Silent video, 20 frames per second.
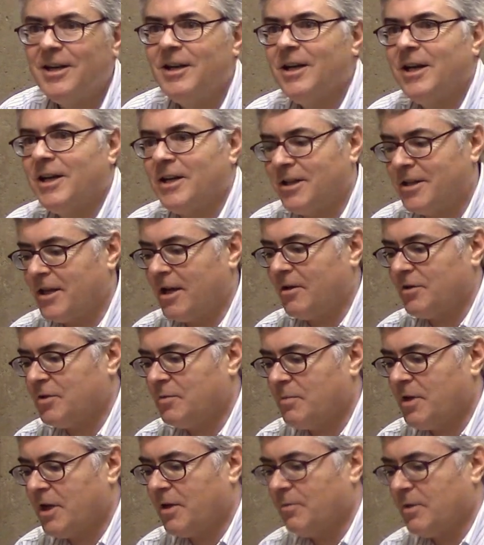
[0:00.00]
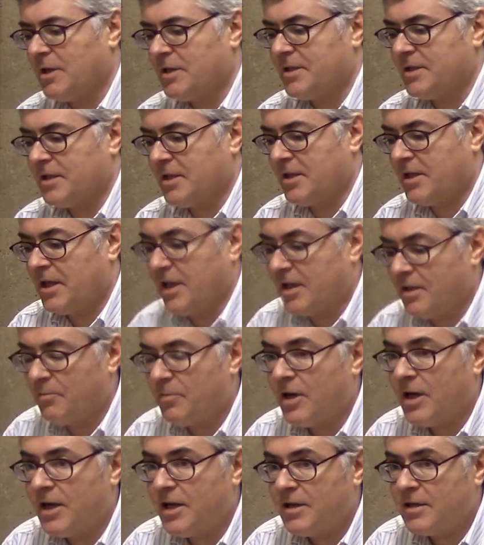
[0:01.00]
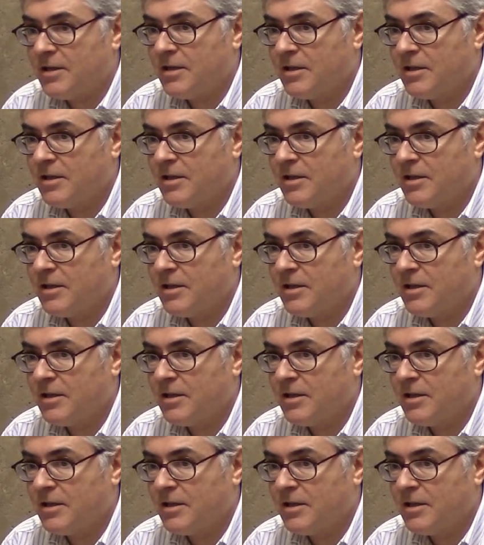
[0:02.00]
And 1,000 megabytes is a gigabyte,